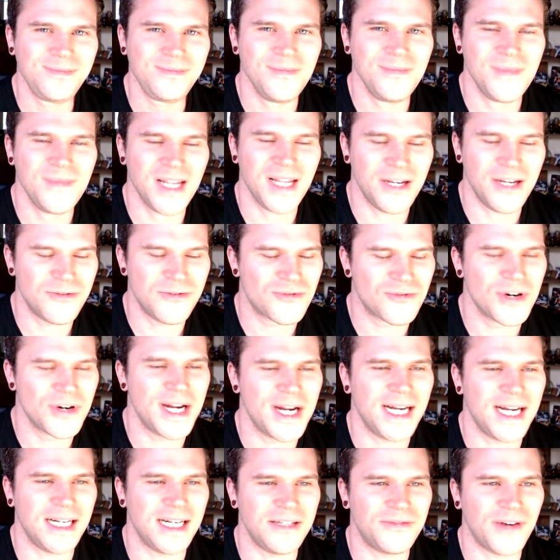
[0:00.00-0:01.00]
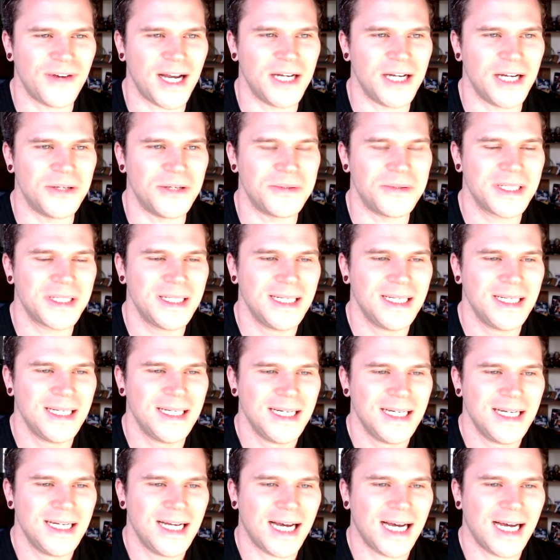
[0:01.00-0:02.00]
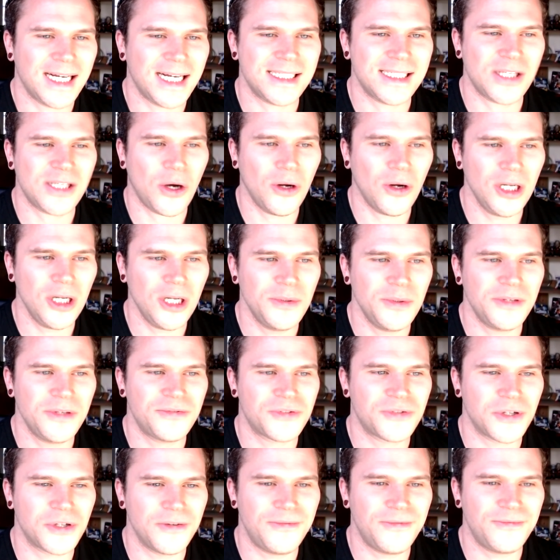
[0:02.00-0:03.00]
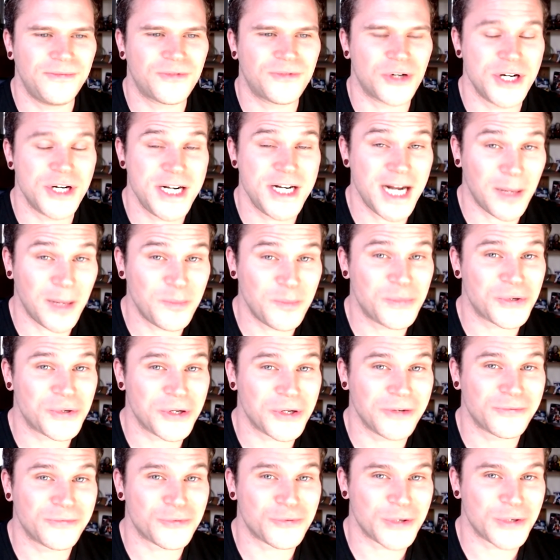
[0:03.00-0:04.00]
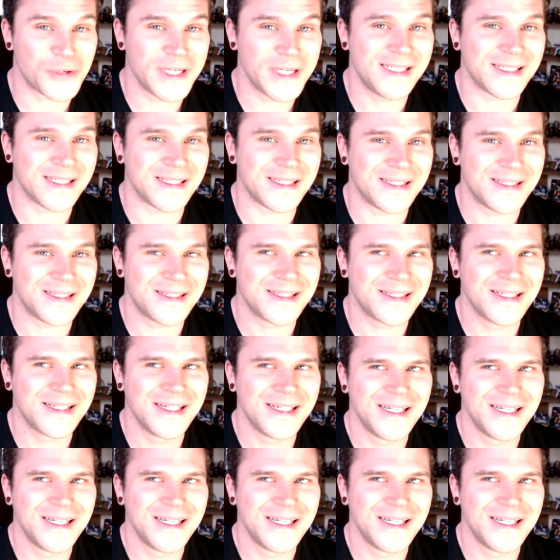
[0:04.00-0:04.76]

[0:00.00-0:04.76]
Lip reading: It really failed. And it's Hollywood for a number of reasons.